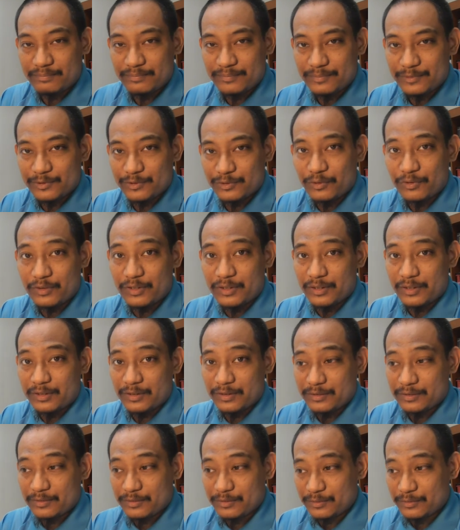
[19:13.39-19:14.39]
sorry,
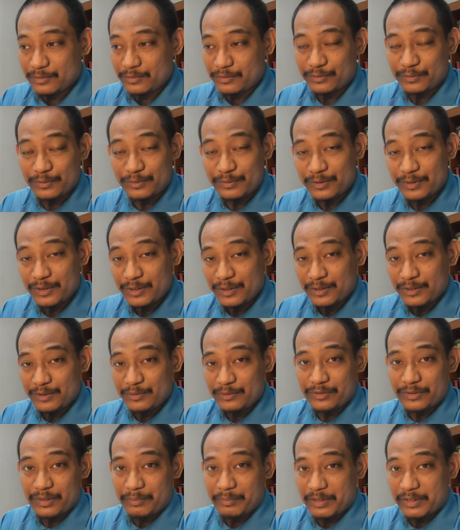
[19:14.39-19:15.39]
you
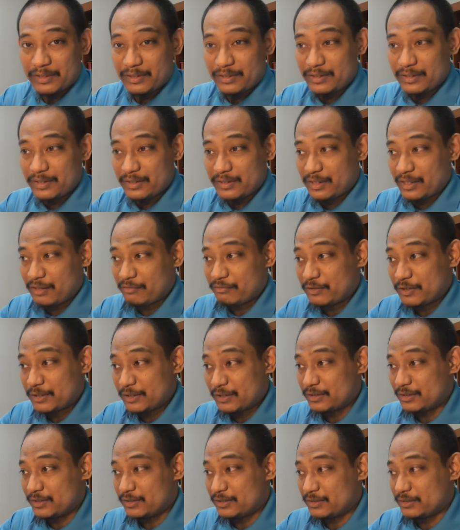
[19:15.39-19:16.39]
submitted late
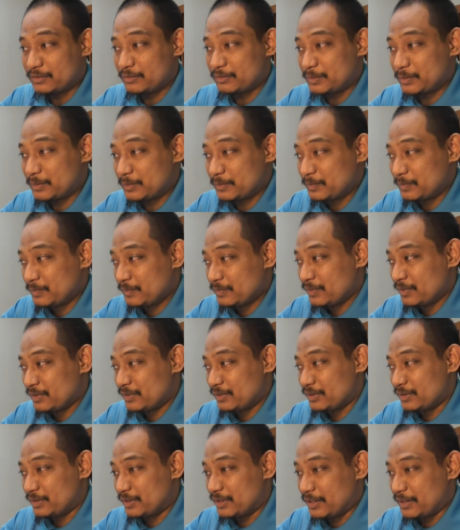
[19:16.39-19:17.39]
after the
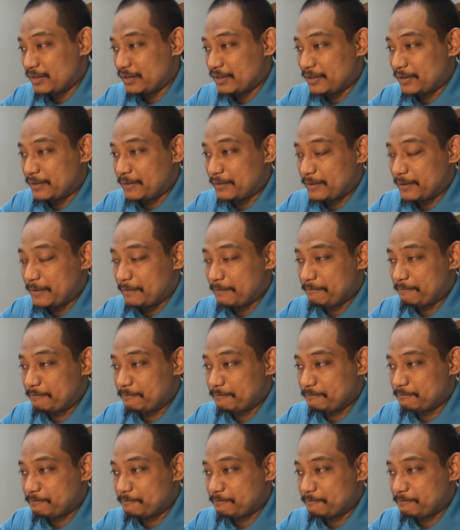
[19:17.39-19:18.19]
deadline, right?